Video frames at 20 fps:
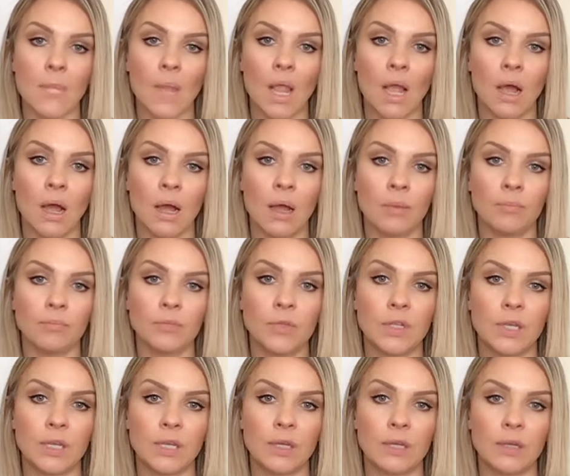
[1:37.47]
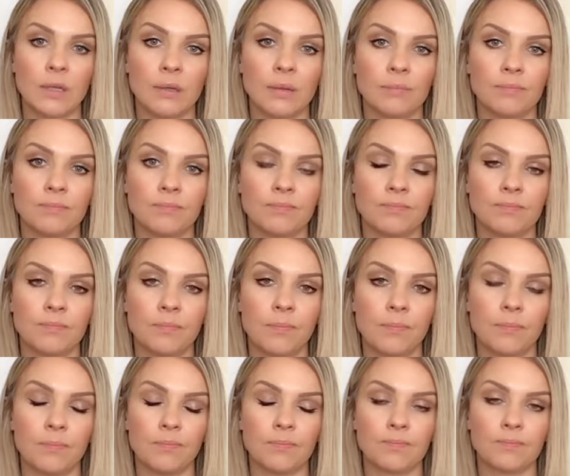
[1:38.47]
The
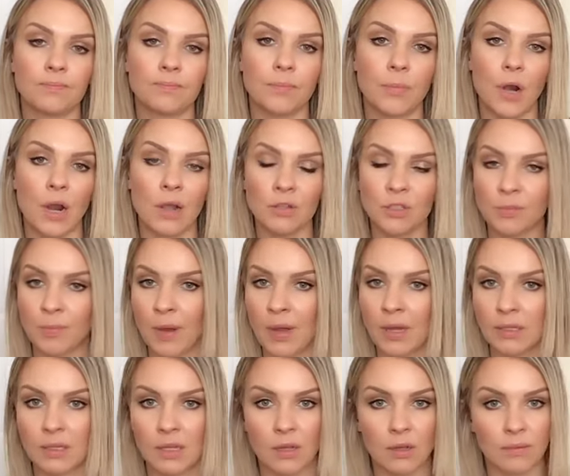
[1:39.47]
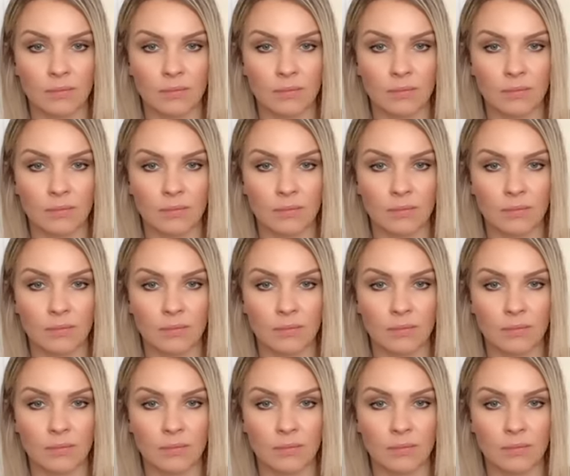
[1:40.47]
brown spot